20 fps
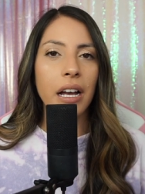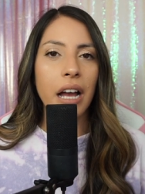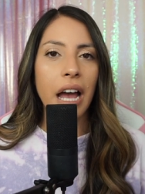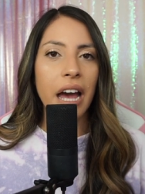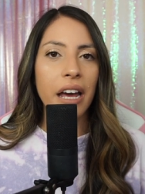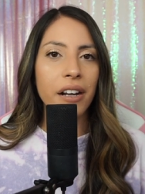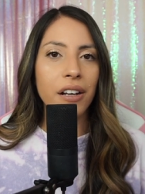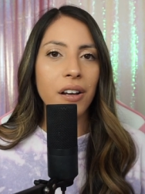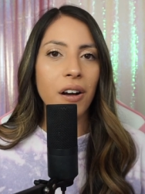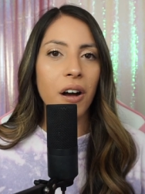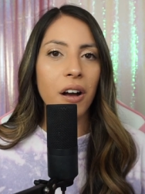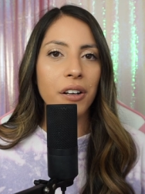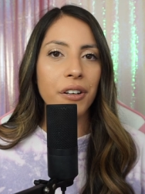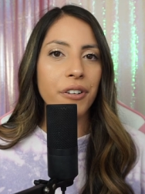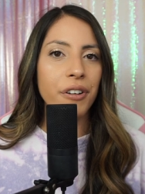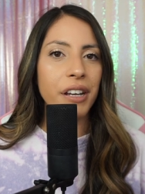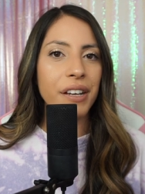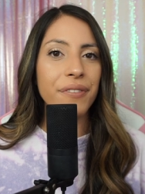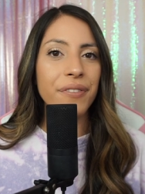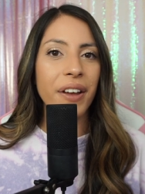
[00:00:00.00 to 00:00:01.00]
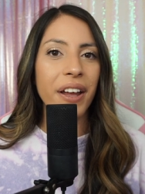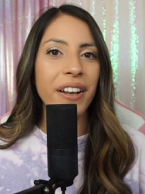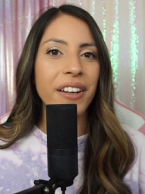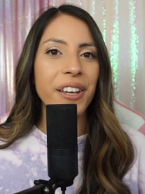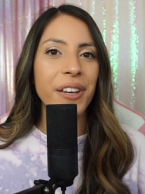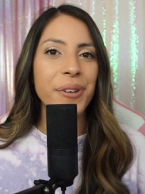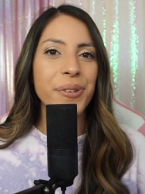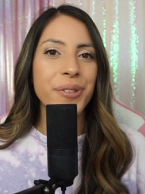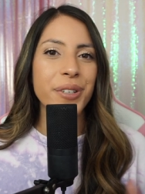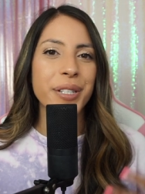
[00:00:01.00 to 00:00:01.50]
at a concrete
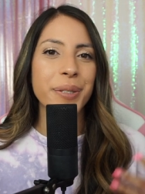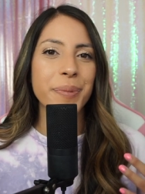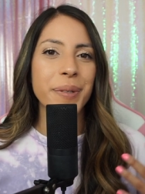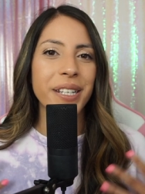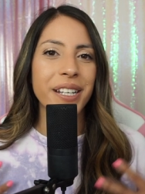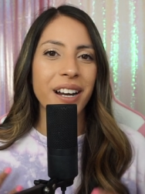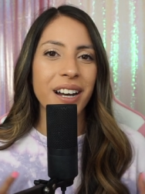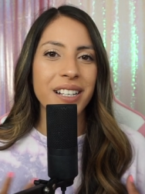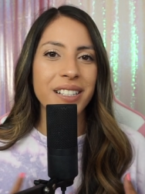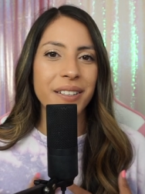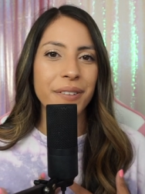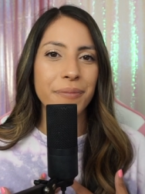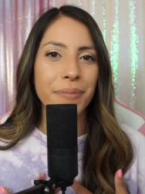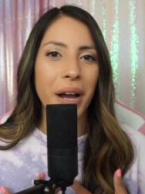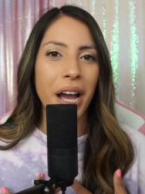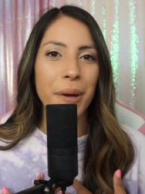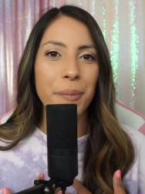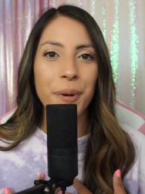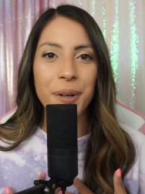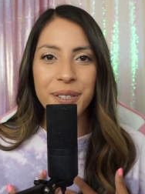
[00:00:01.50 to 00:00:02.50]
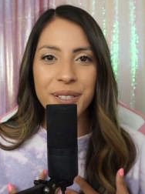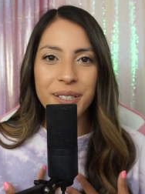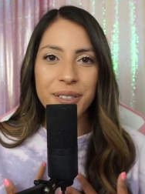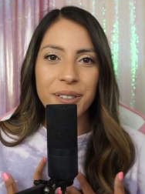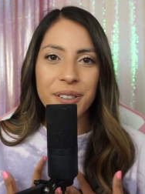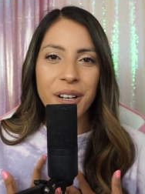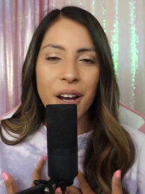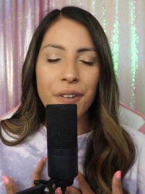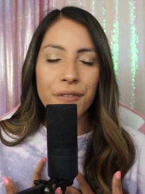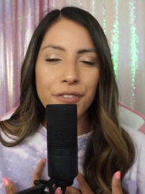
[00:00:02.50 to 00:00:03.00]
venue just because of my
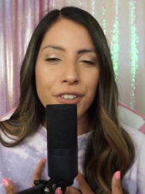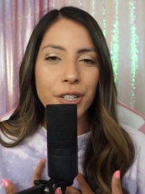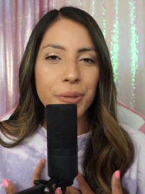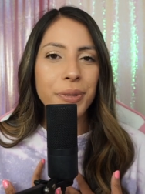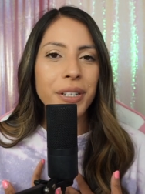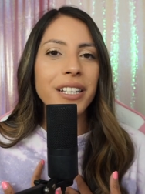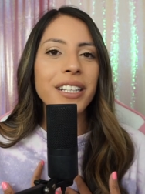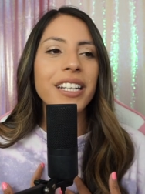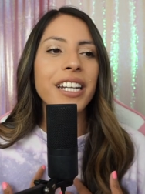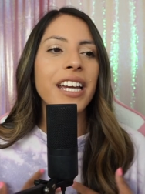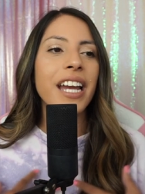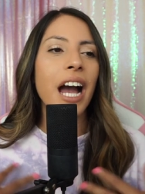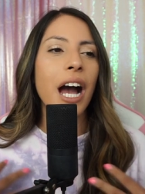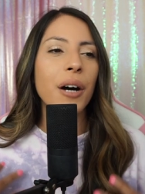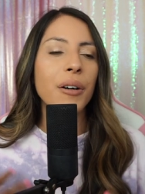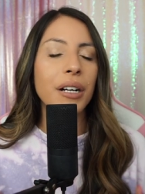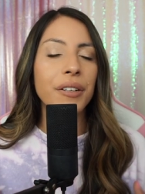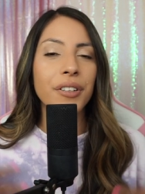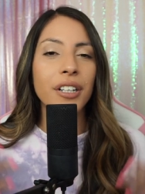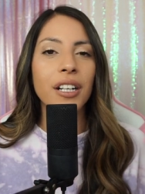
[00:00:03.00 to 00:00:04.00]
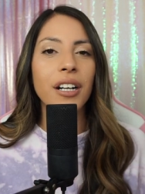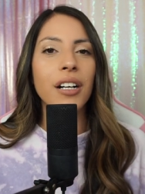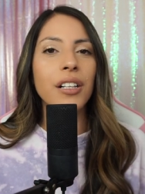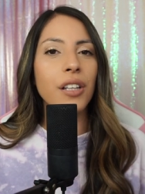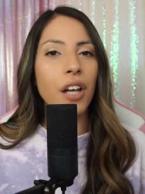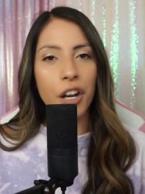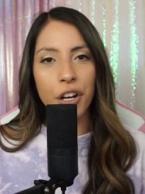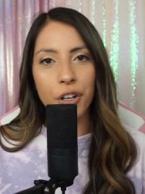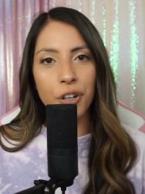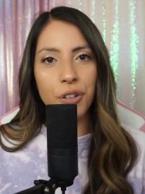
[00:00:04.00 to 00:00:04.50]
personal comfortability. However, a
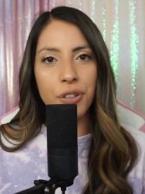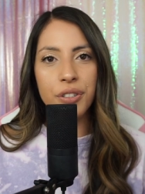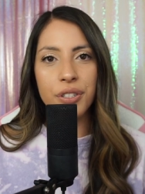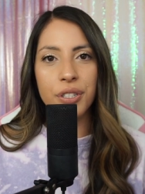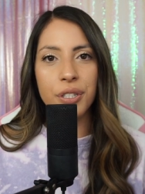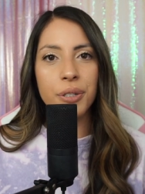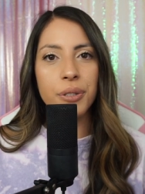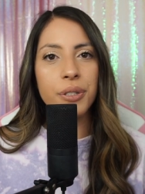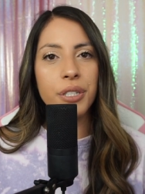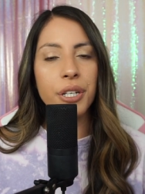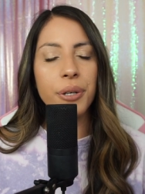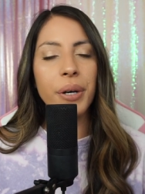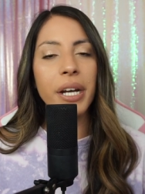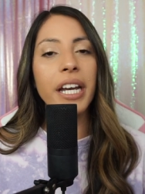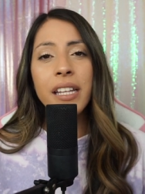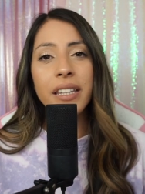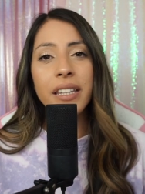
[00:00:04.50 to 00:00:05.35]
lot of girls do do it.